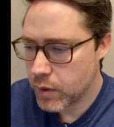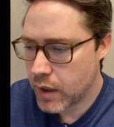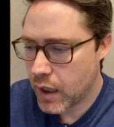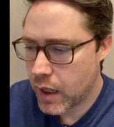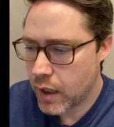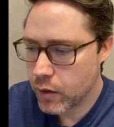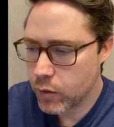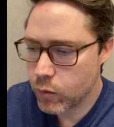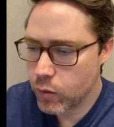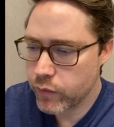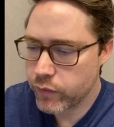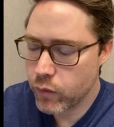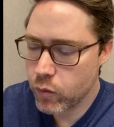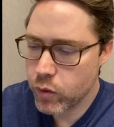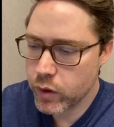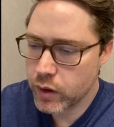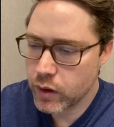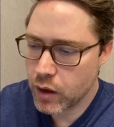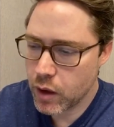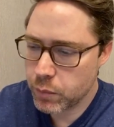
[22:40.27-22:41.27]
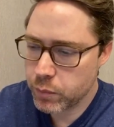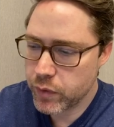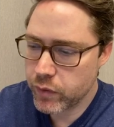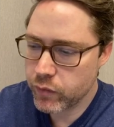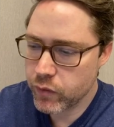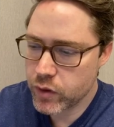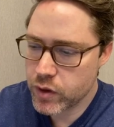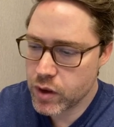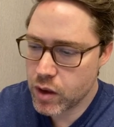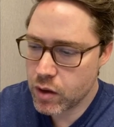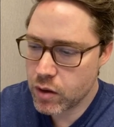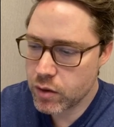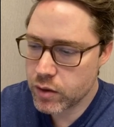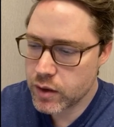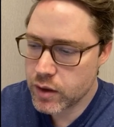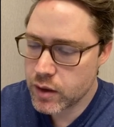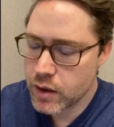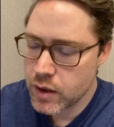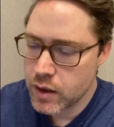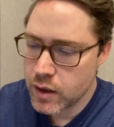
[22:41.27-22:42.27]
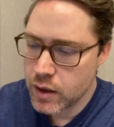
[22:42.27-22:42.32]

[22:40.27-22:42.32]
how to avoid lumpy results?